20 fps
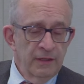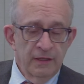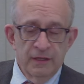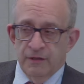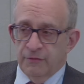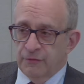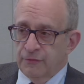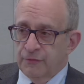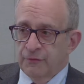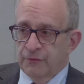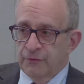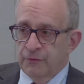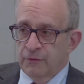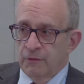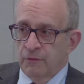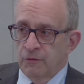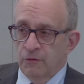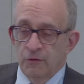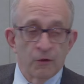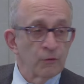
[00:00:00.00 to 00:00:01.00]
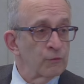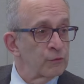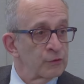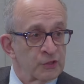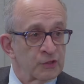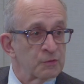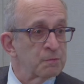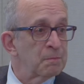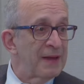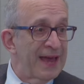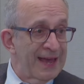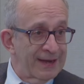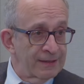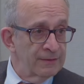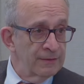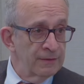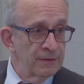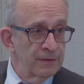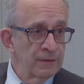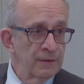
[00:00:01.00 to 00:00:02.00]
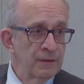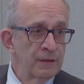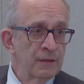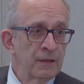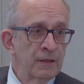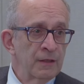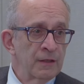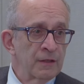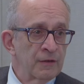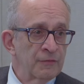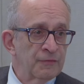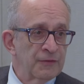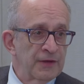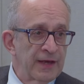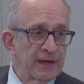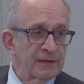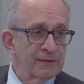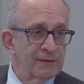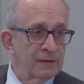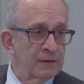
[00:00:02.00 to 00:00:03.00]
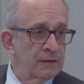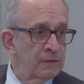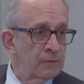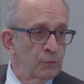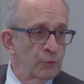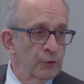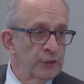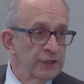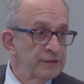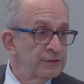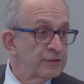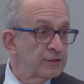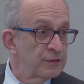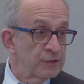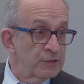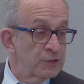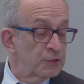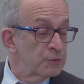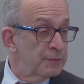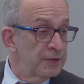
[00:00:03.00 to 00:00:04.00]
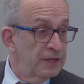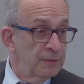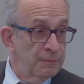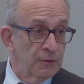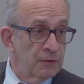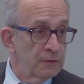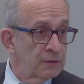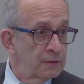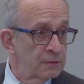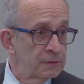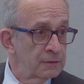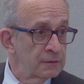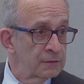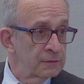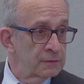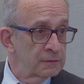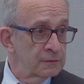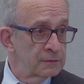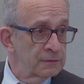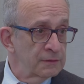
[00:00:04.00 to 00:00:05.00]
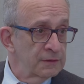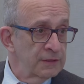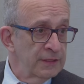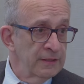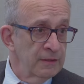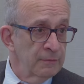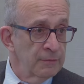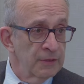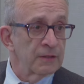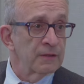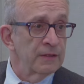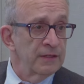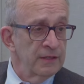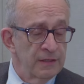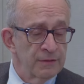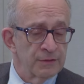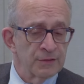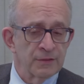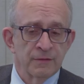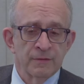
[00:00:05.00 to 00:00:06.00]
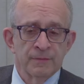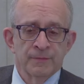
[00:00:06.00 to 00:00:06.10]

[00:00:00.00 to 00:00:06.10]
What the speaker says: if you don't respect the fact that we're indigenous people in the Middle East,